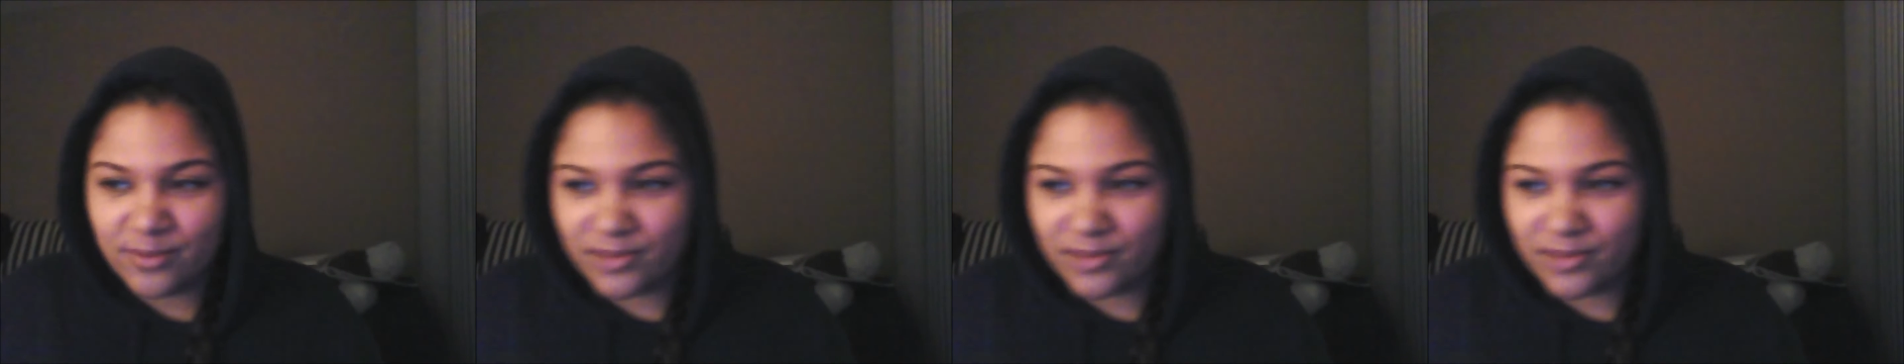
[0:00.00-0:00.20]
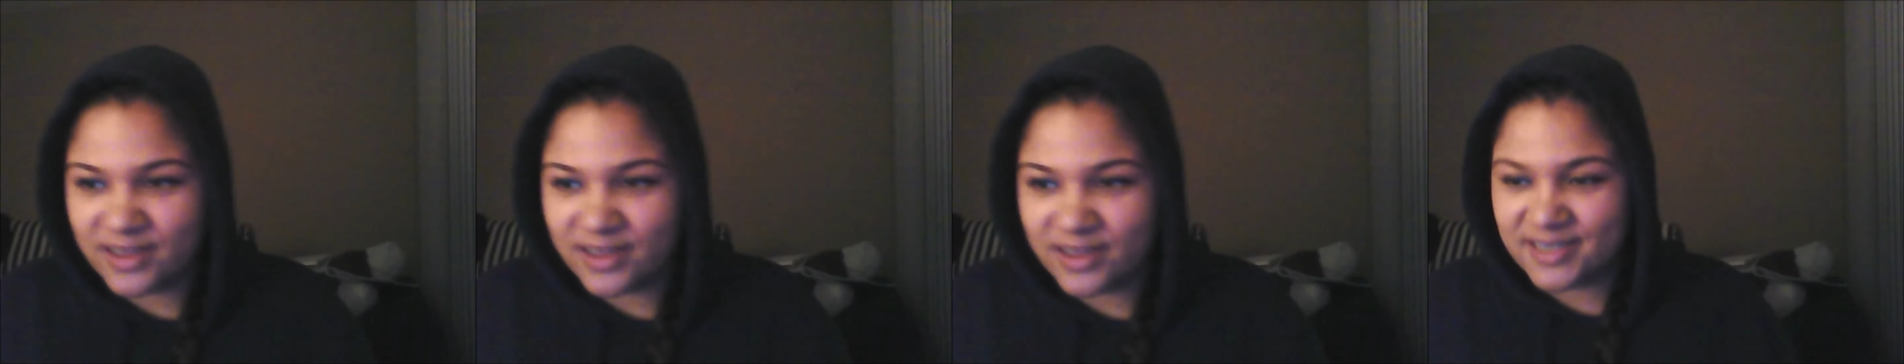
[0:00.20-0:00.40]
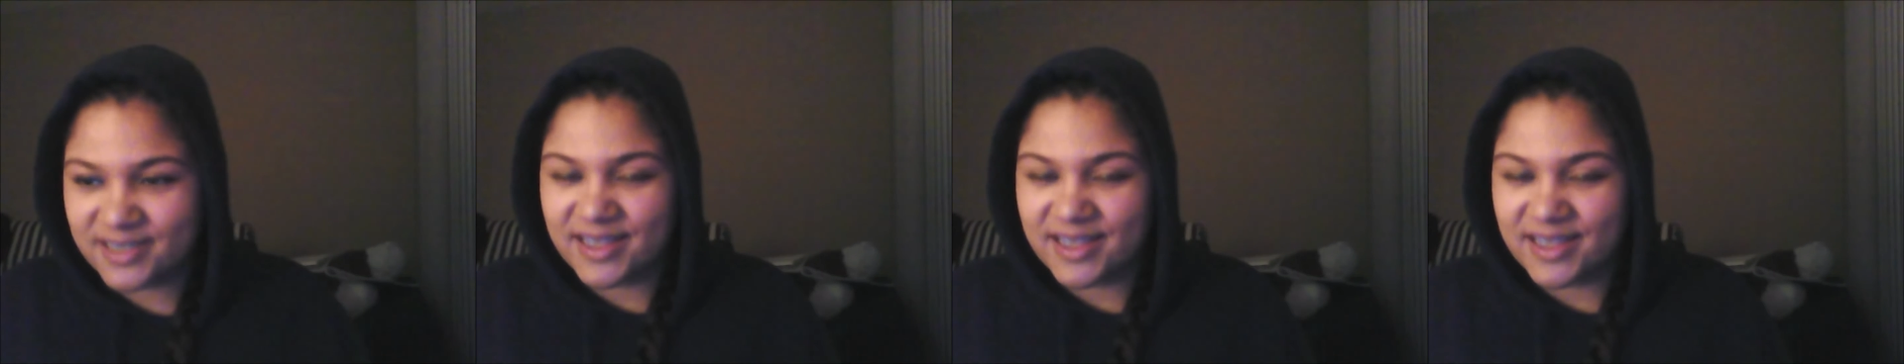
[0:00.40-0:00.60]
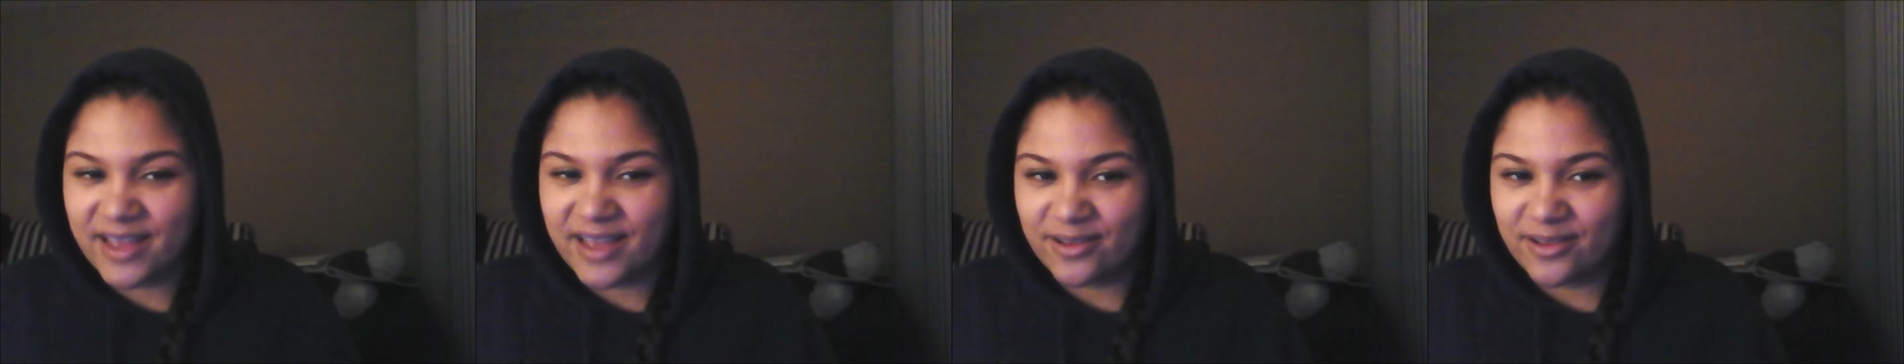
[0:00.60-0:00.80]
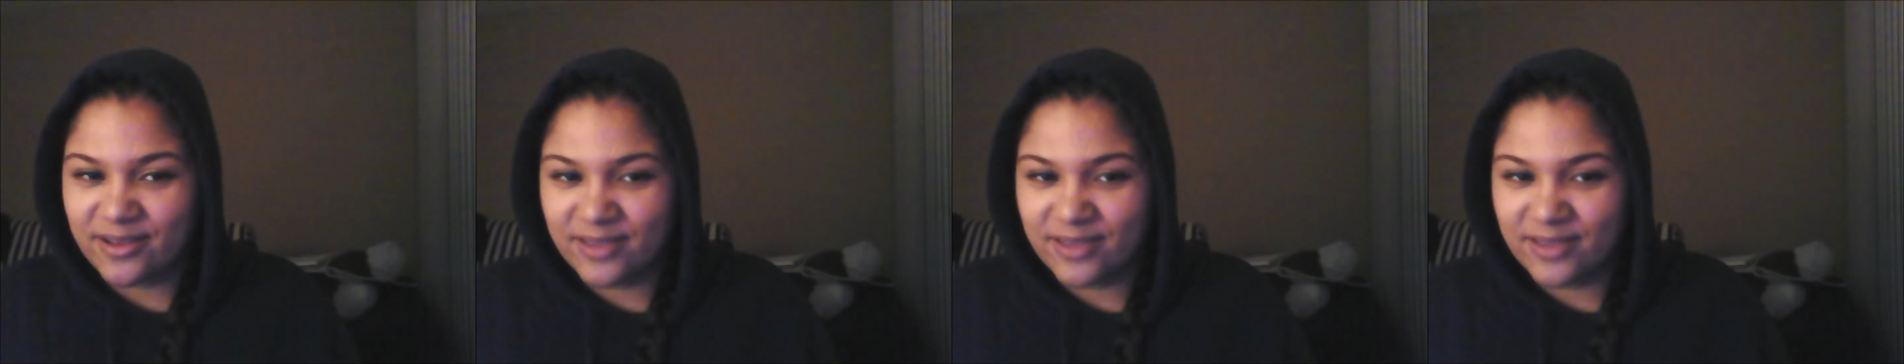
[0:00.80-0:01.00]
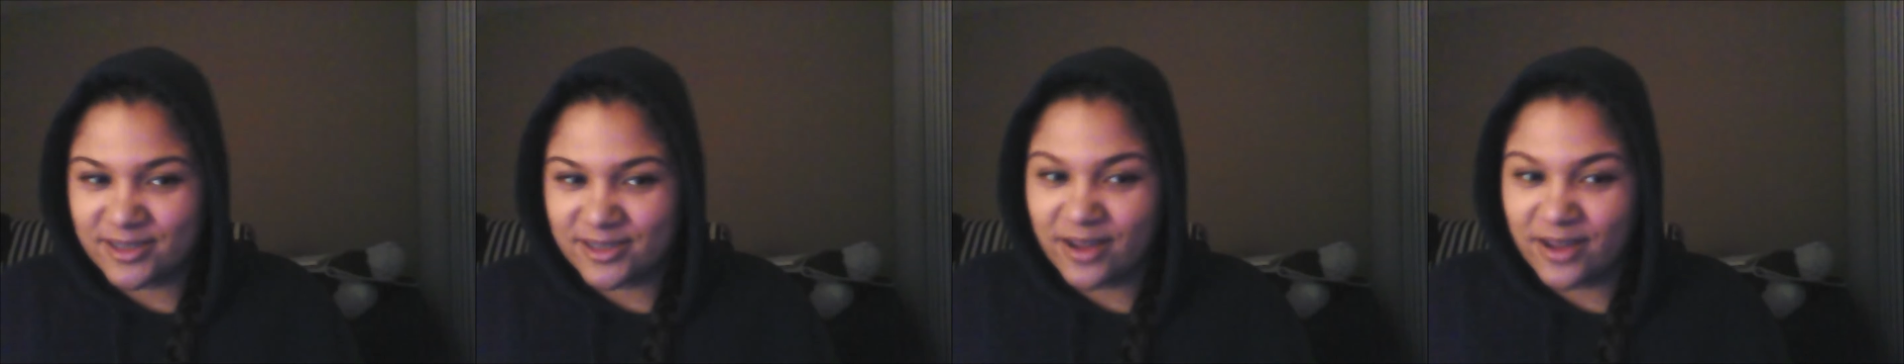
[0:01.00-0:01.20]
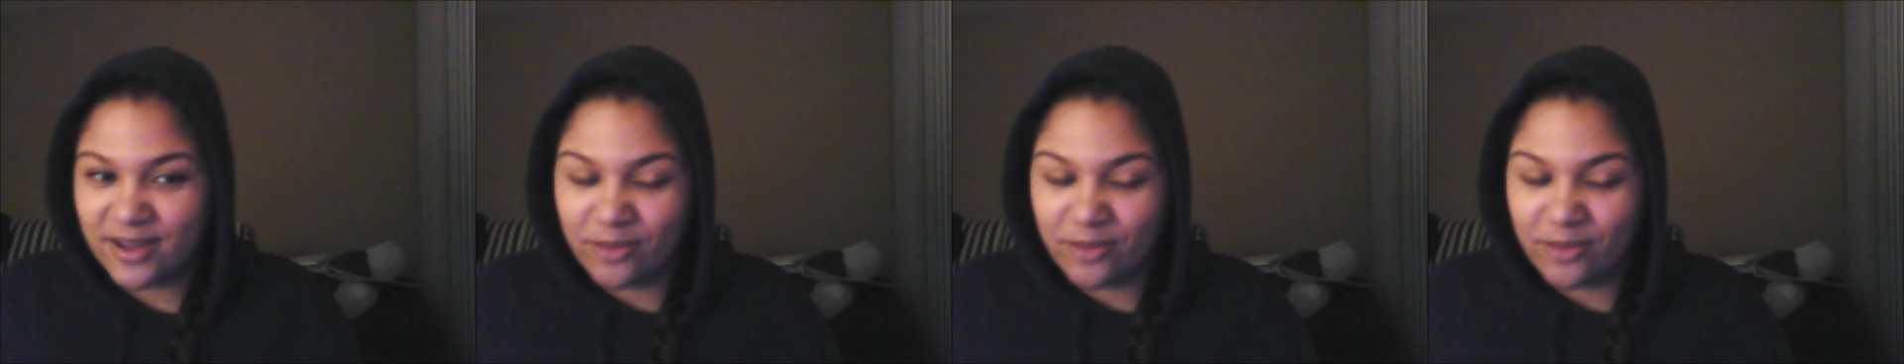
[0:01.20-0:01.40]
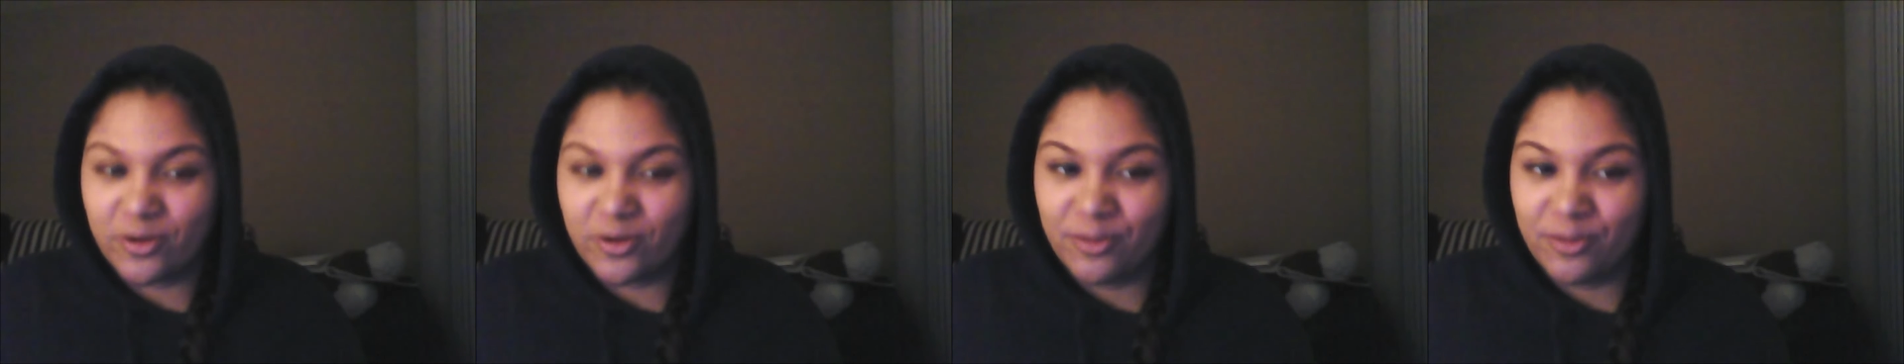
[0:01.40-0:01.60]
but these are like
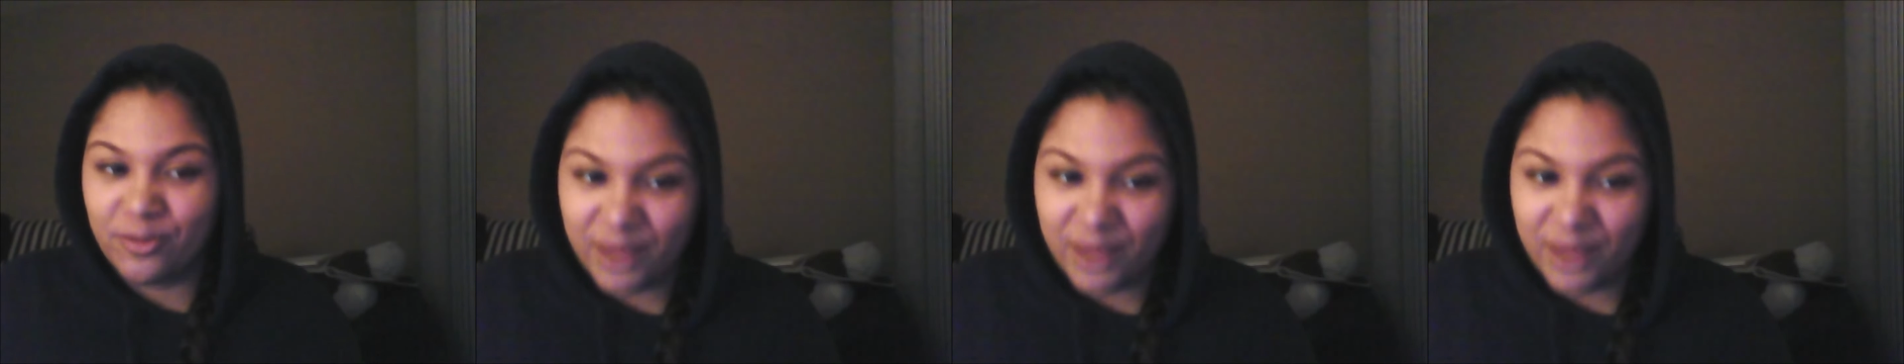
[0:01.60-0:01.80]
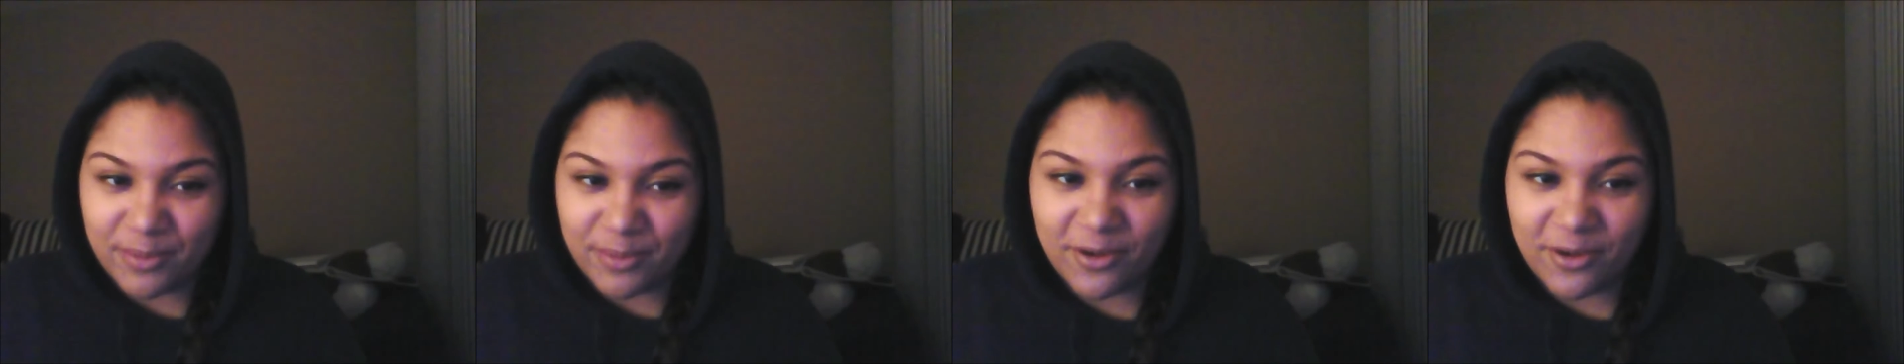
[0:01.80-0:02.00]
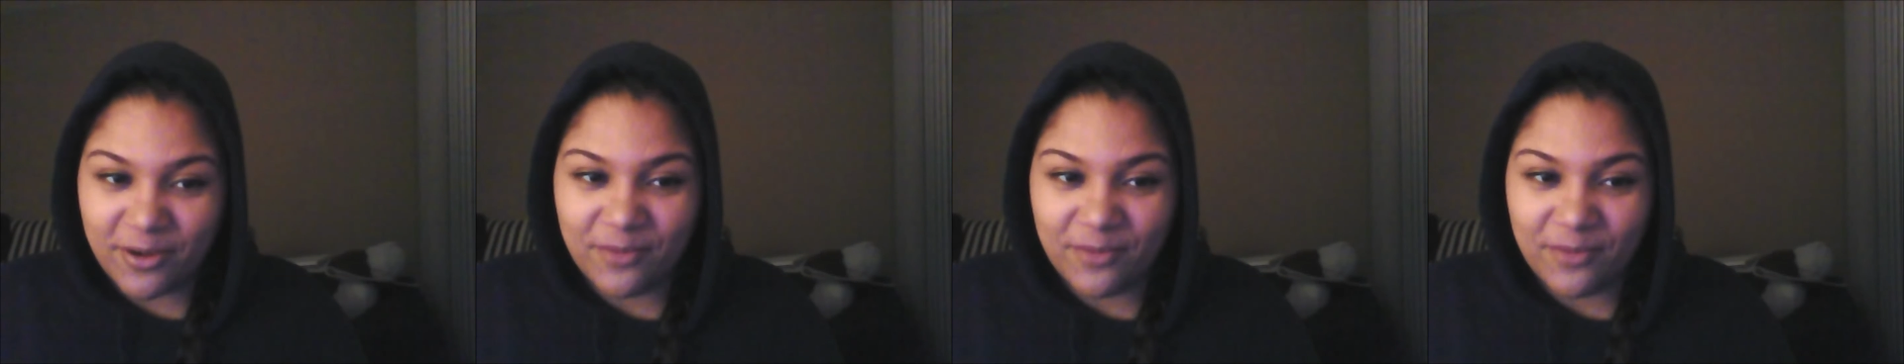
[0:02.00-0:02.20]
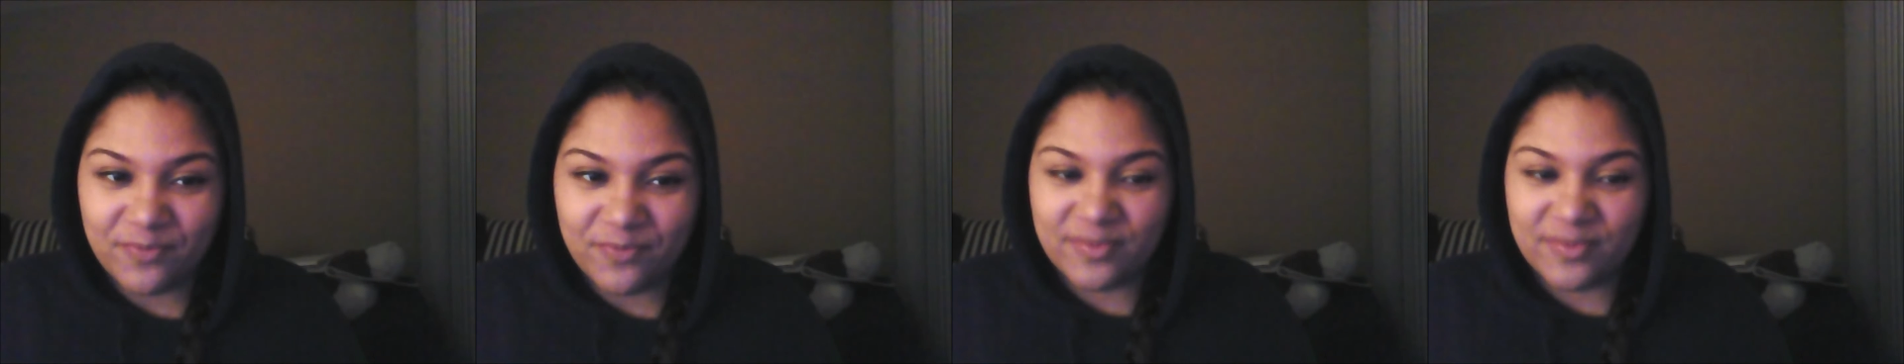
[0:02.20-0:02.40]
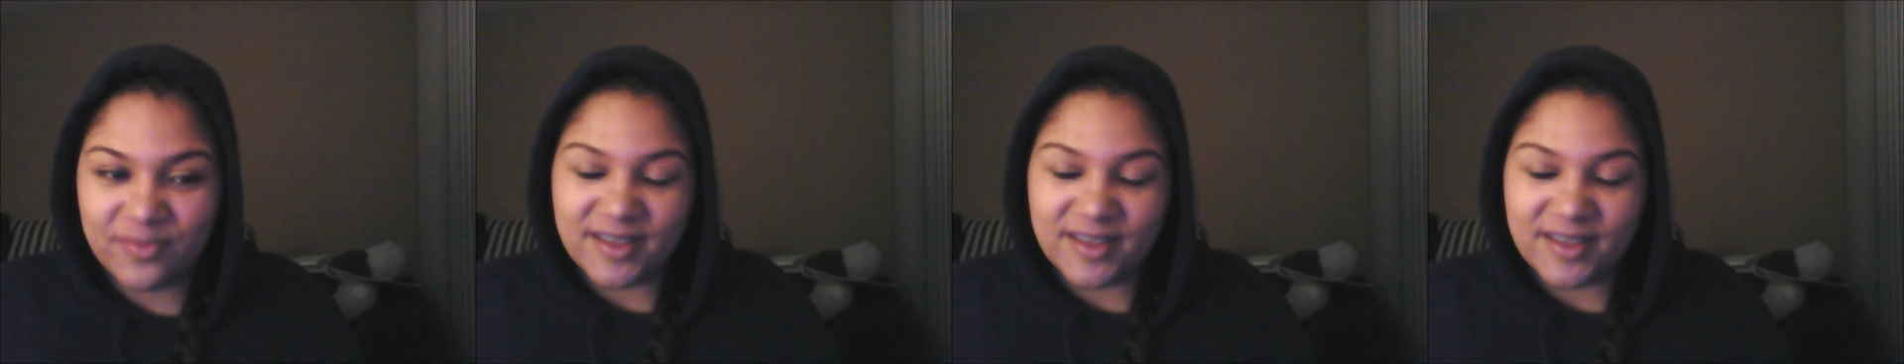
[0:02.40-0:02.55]
real people.